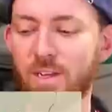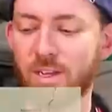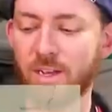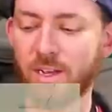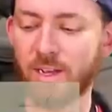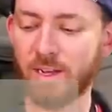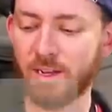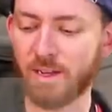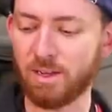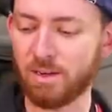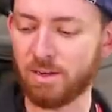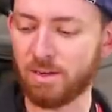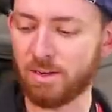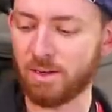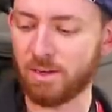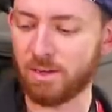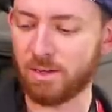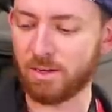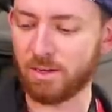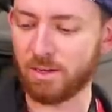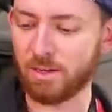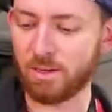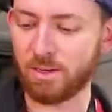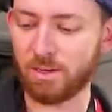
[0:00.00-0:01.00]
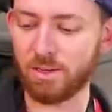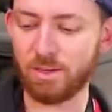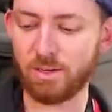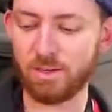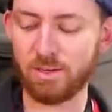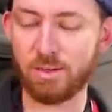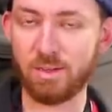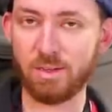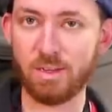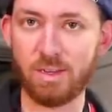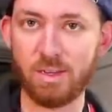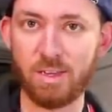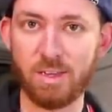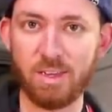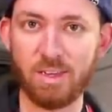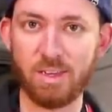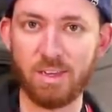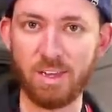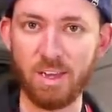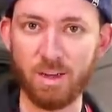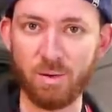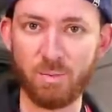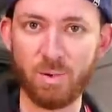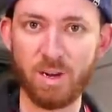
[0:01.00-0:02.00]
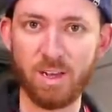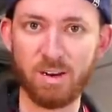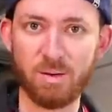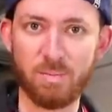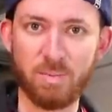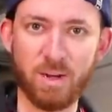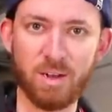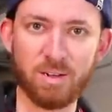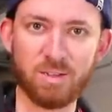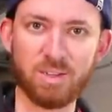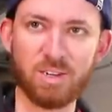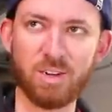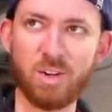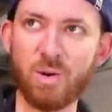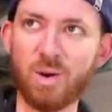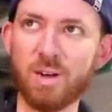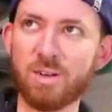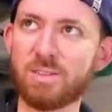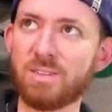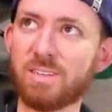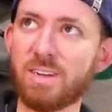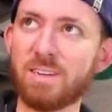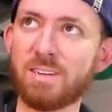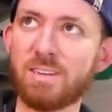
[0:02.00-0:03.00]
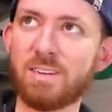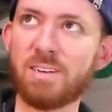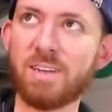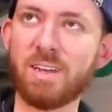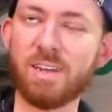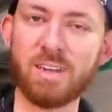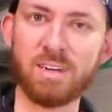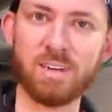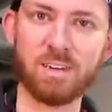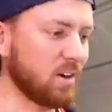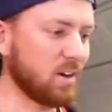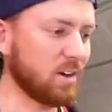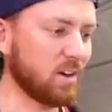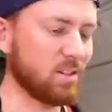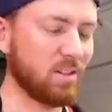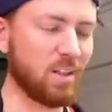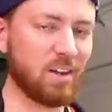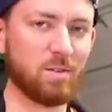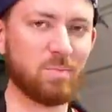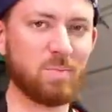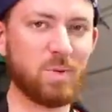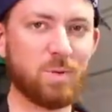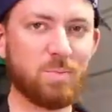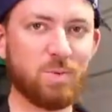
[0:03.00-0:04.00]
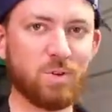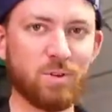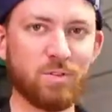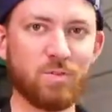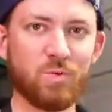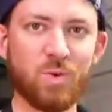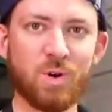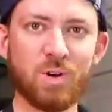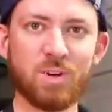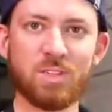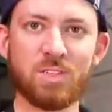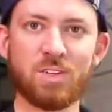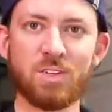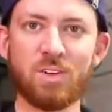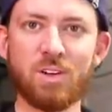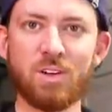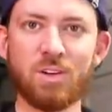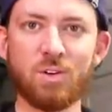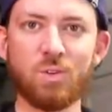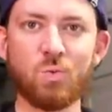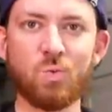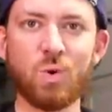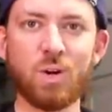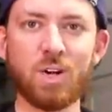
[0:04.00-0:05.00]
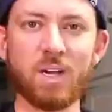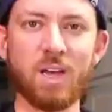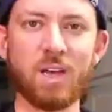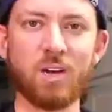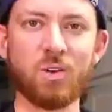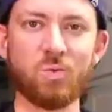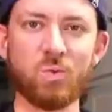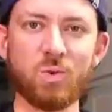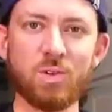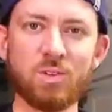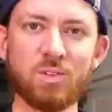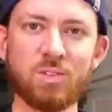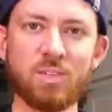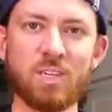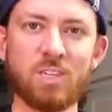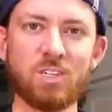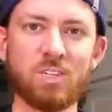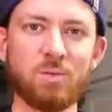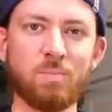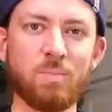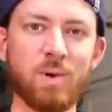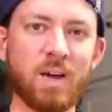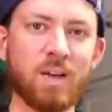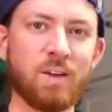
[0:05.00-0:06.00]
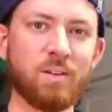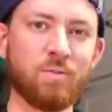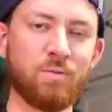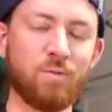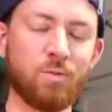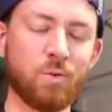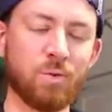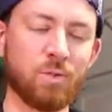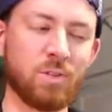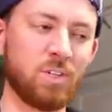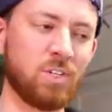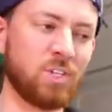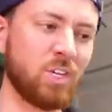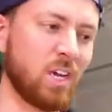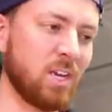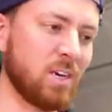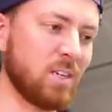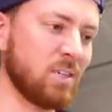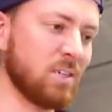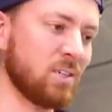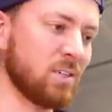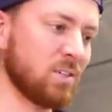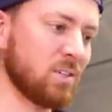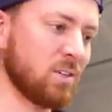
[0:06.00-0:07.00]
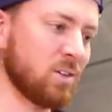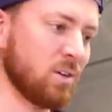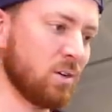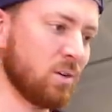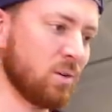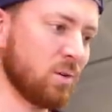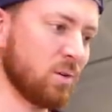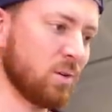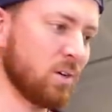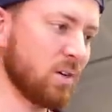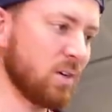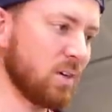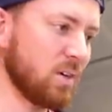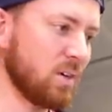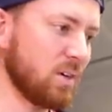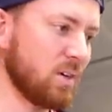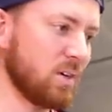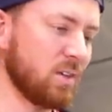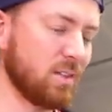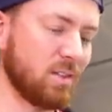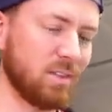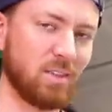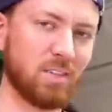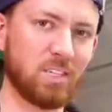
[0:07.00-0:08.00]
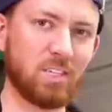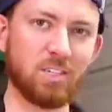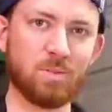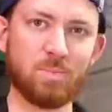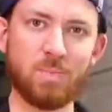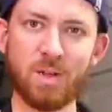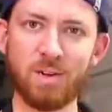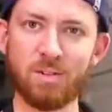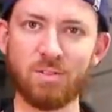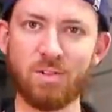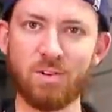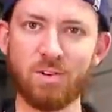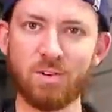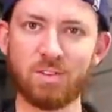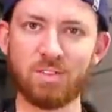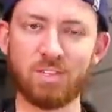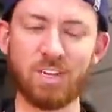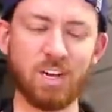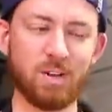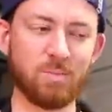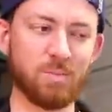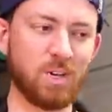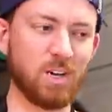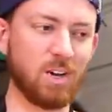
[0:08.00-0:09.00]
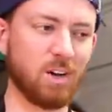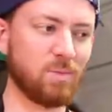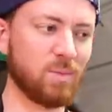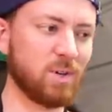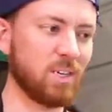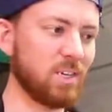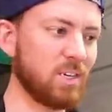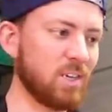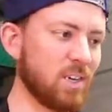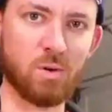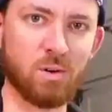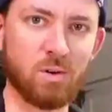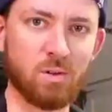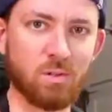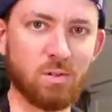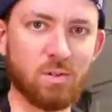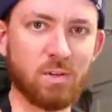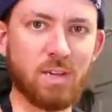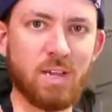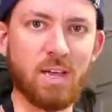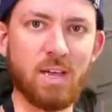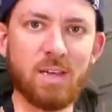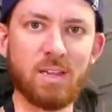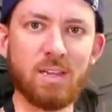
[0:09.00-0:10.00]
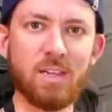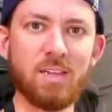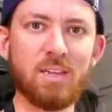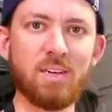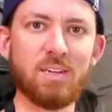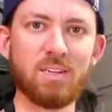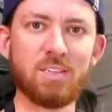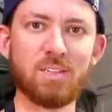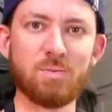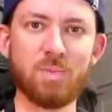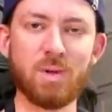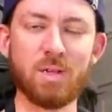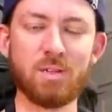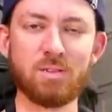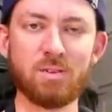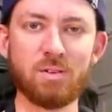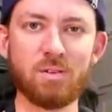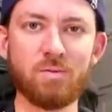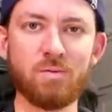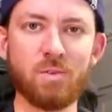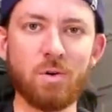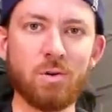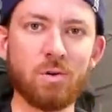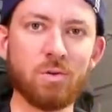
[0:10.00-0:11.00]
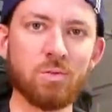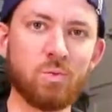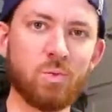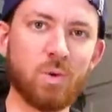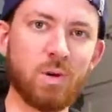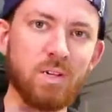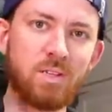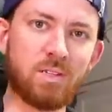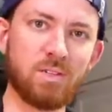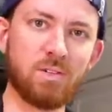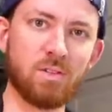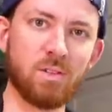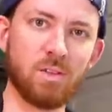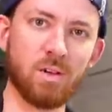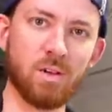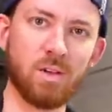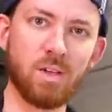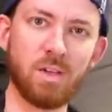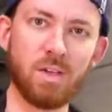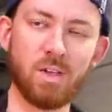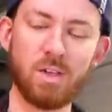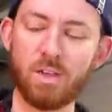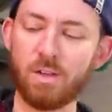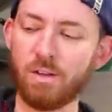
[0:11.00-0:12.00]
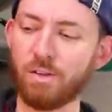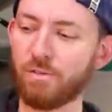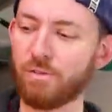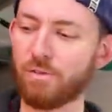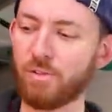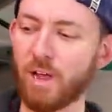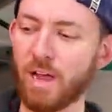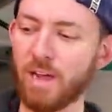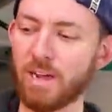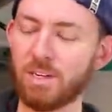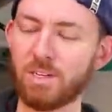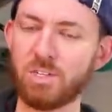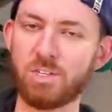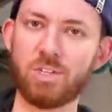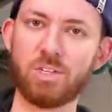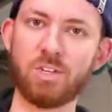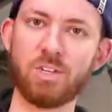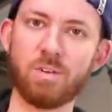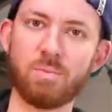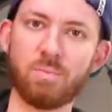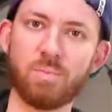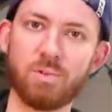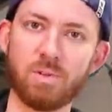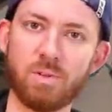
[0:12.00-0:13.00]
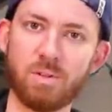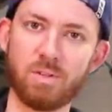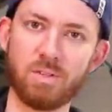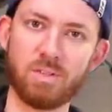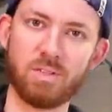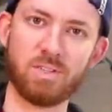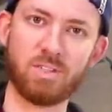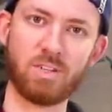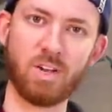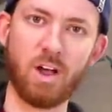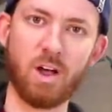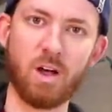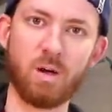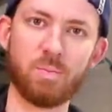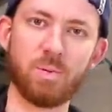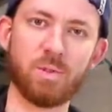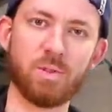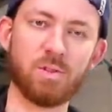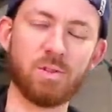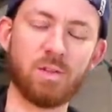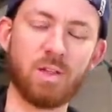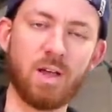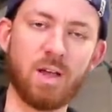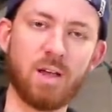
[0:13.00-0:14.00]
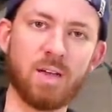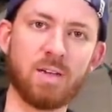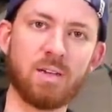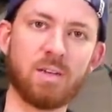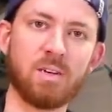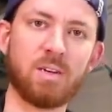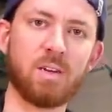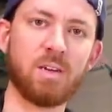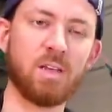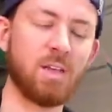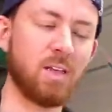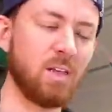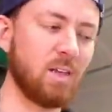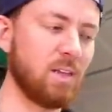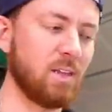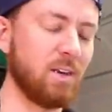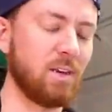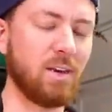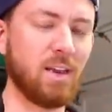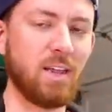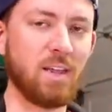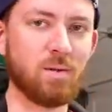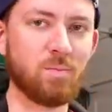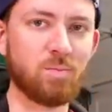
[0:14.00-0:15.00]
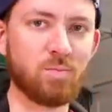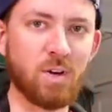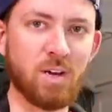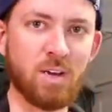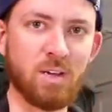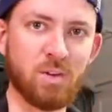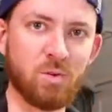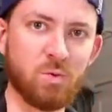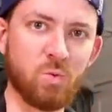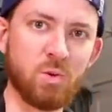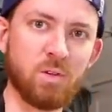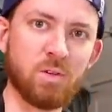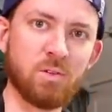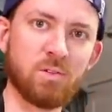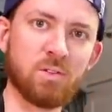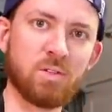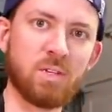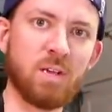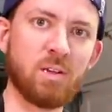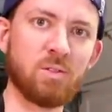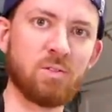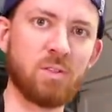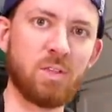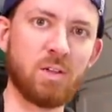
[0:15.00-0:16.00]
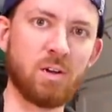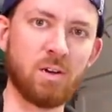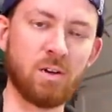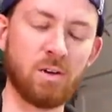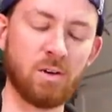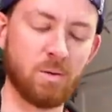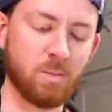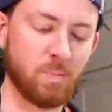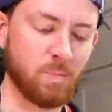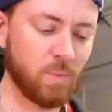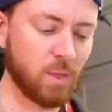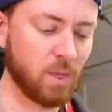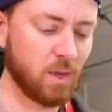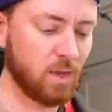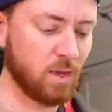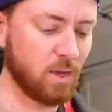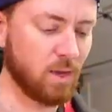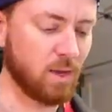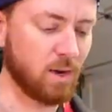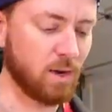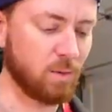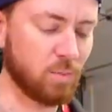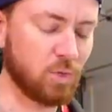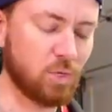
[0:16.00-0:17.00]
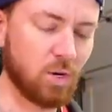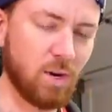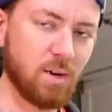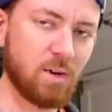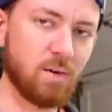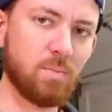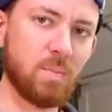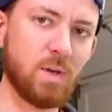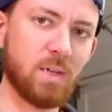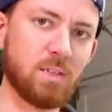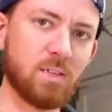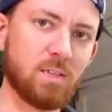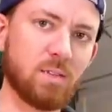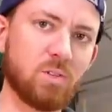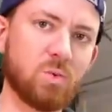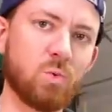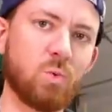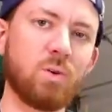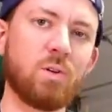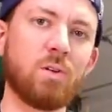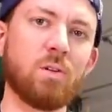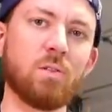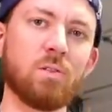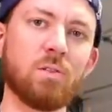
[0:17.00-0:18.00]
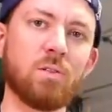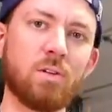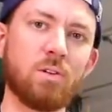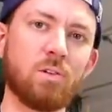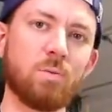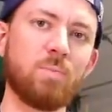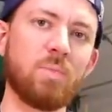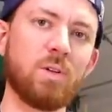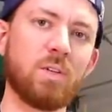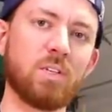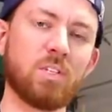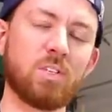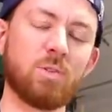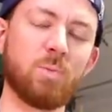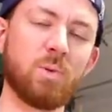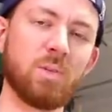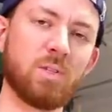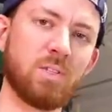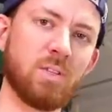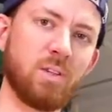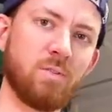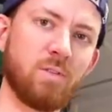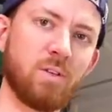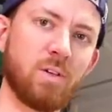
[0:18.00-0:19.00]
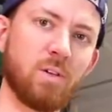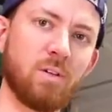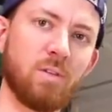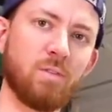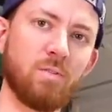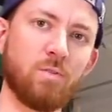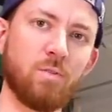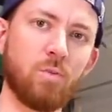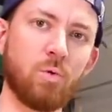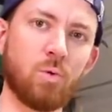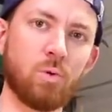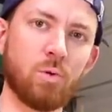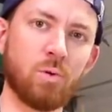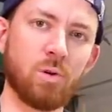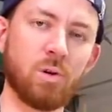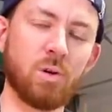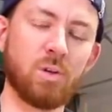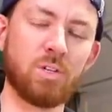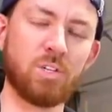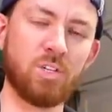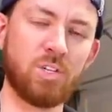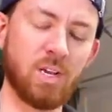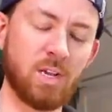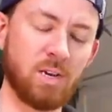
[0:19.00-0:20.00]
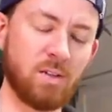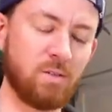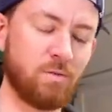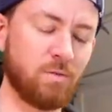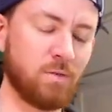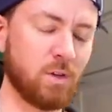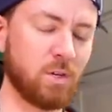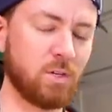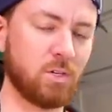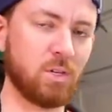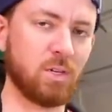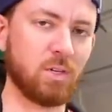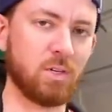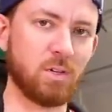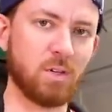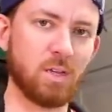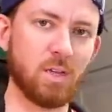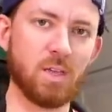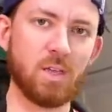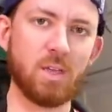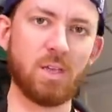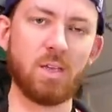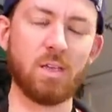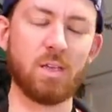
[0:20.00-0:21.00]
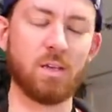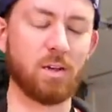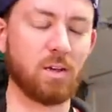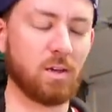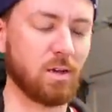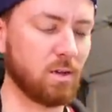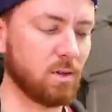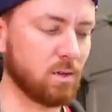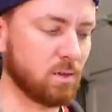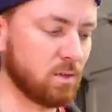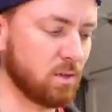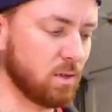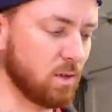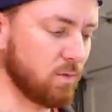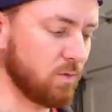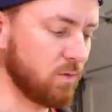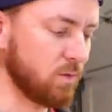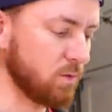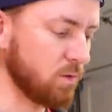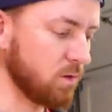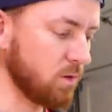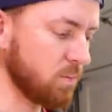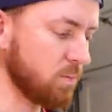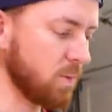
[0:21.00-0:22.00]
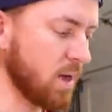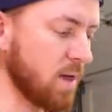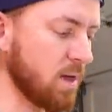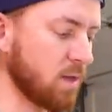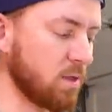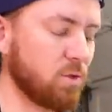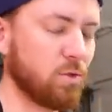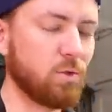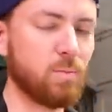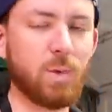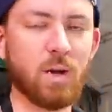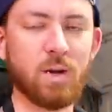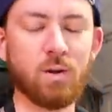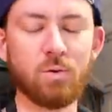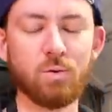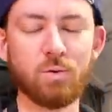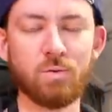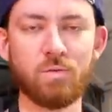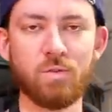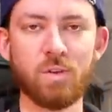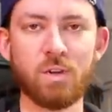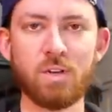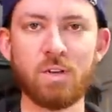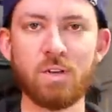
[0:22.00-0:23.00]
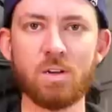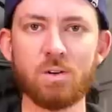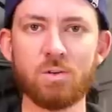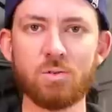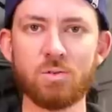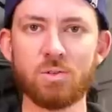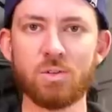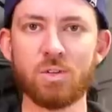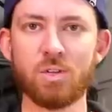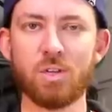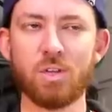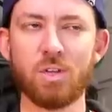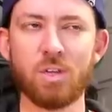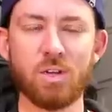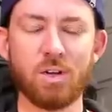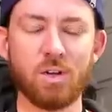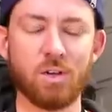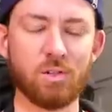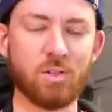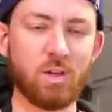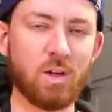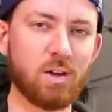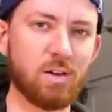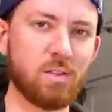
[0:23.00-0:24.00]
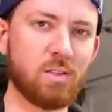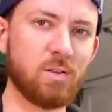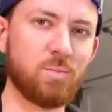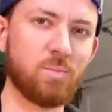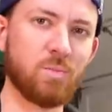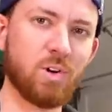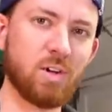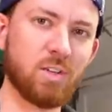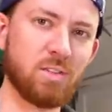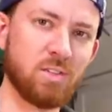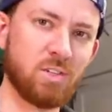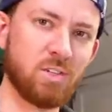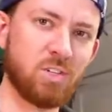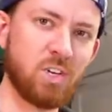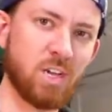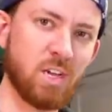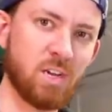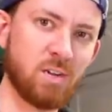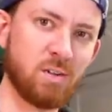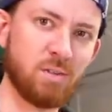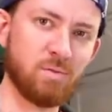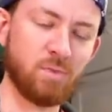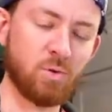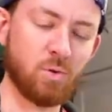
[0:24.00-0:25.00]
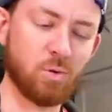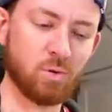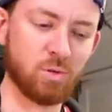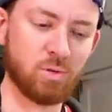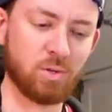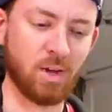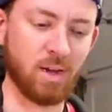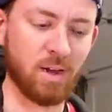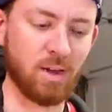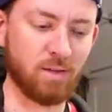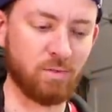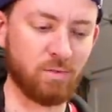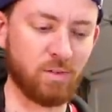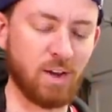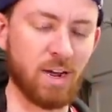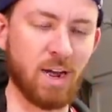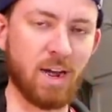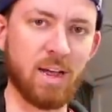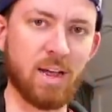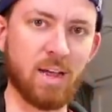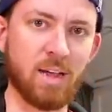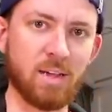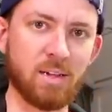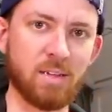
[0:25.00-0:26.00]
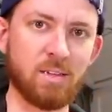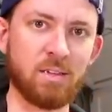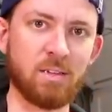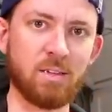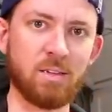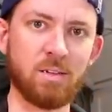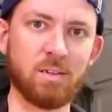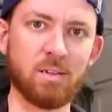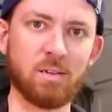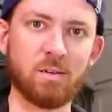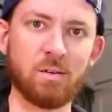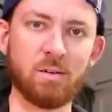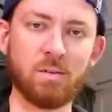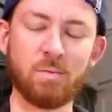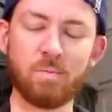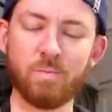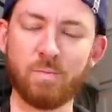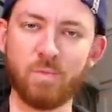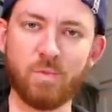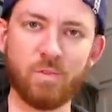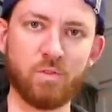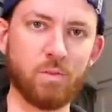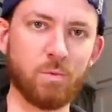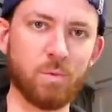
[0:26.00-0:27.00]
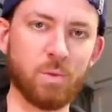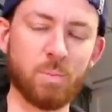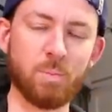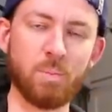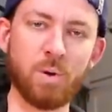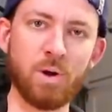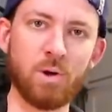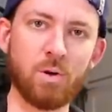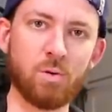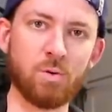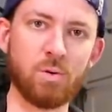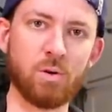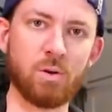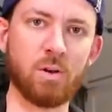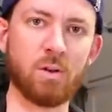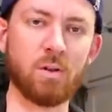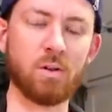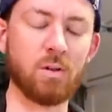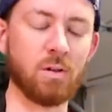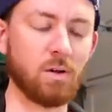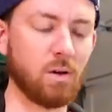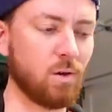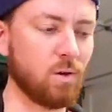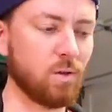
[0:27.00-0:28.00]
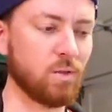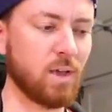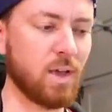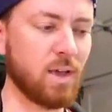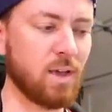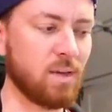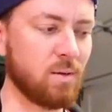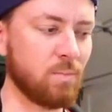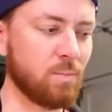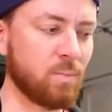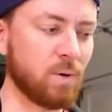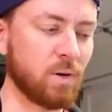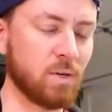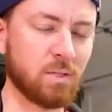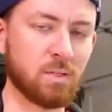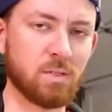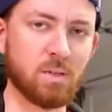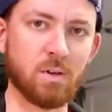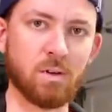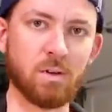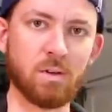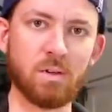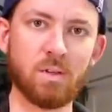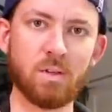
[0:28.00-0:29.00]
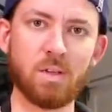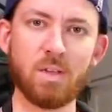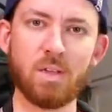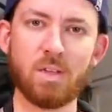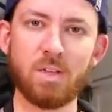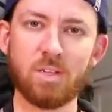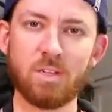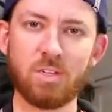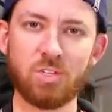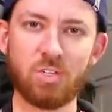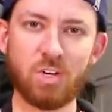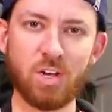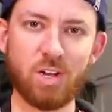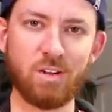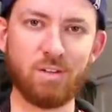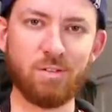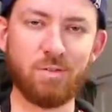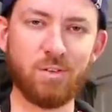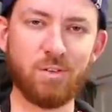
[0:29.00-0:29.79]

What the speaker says: and yeah, I'm not about to go outside today. A lot of people have wanted to know what kind of reels they should buy for the jetties, so this has been a long time coming. We're going to look at inexpensive all the way to the flagship, top of the line, name brand reels out there. And I'm trying to make this one a little bit specific for jetty fishing, because if you look back through my old videos, a lot of them are at the jetty. Of course, I have kayaking and from the boat and all that, but jetty